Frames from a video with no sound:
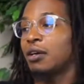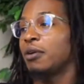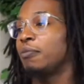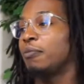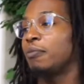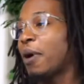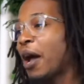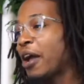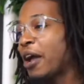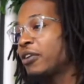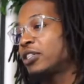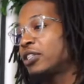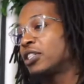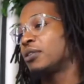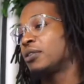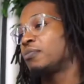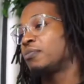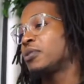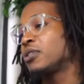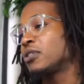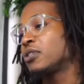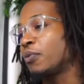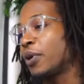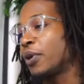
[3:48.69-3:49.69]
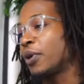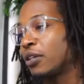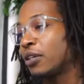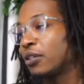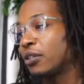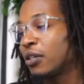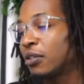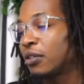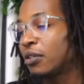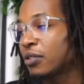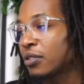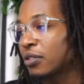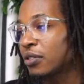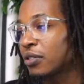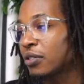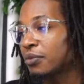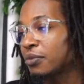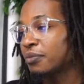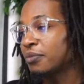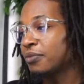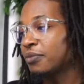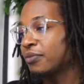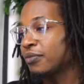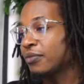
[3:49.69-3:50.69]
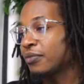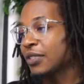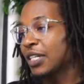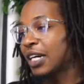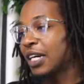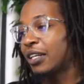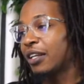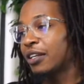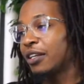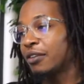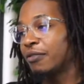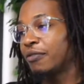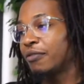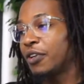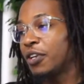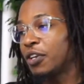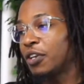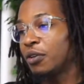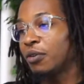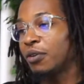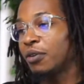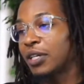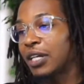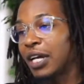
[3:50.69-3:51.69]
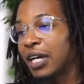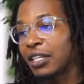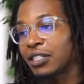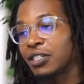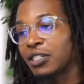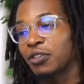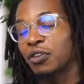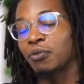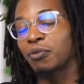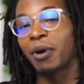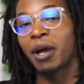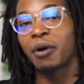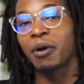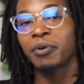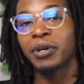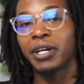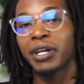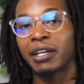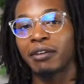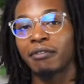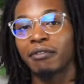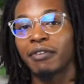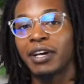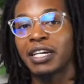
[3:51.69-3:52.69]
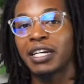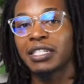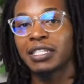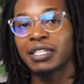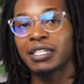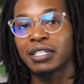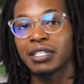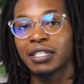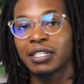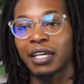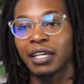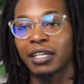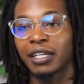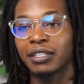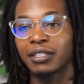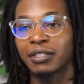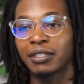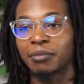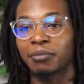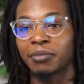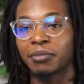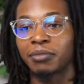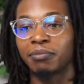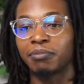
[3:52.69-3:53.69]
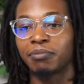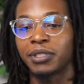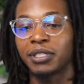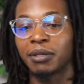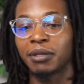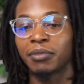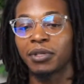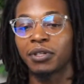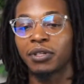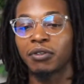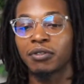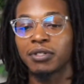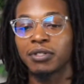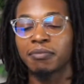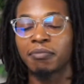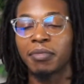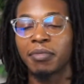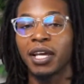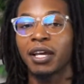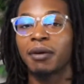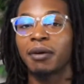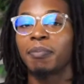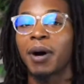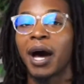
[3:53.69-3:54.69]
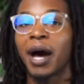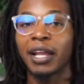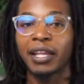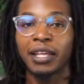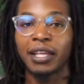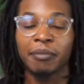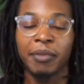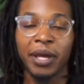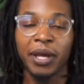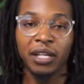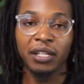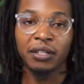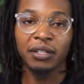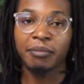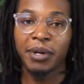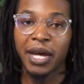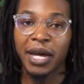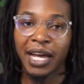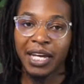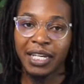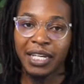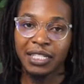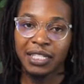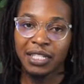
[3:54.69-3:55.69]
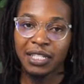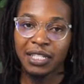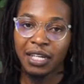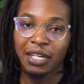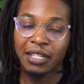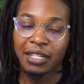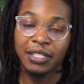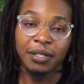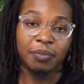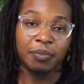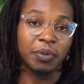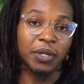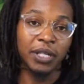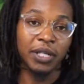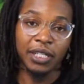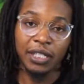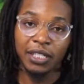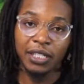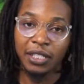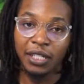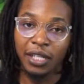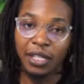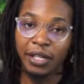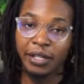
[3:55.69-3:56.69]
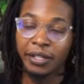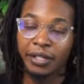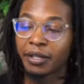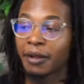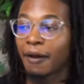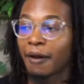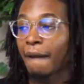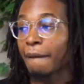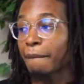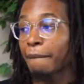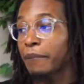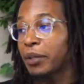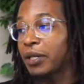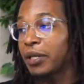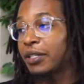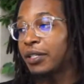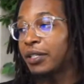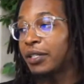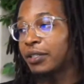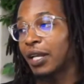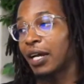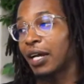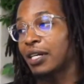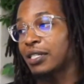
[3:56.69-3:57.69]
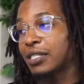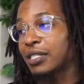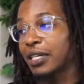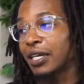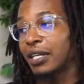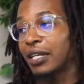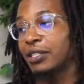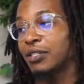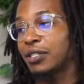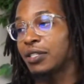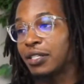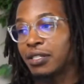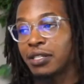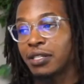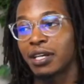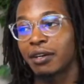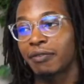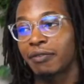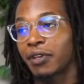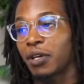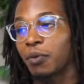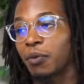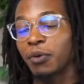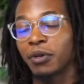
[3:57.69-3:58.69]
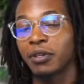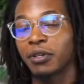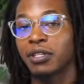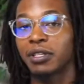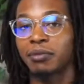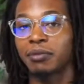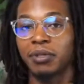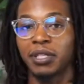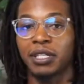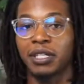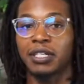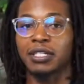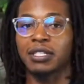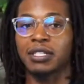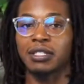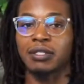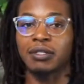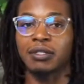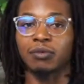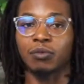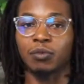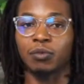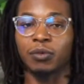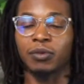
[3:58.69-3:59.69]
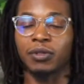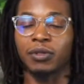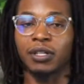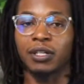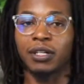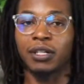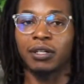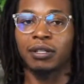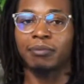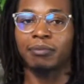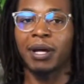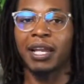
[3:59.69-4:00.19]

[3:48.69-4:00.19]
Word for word: pirate ship is the way to go. So I did the video on that. So you might want to invest in like some some of those big poly mailer bags to put it in there. But like I said, it's, it's definitely worth it because uh, in my